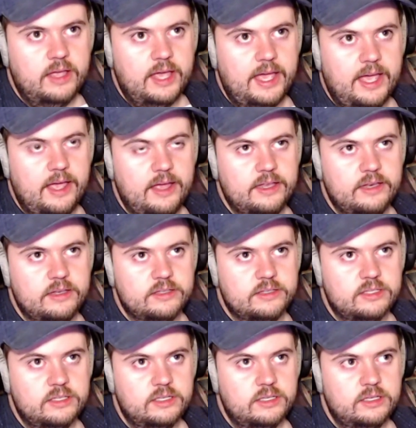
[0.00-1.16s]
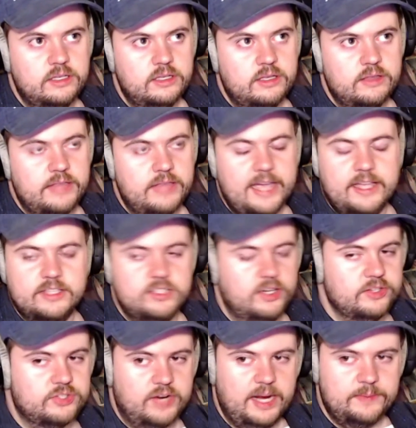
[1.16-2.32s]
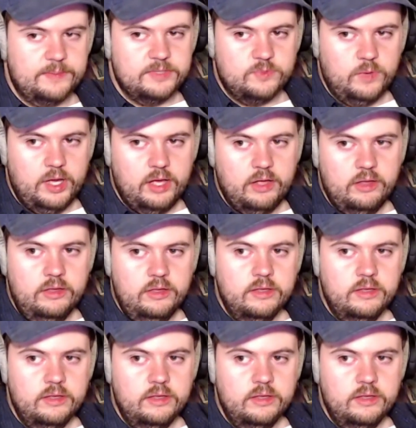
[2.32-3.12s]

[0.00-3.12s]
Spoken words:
and that gets all scrapped as well.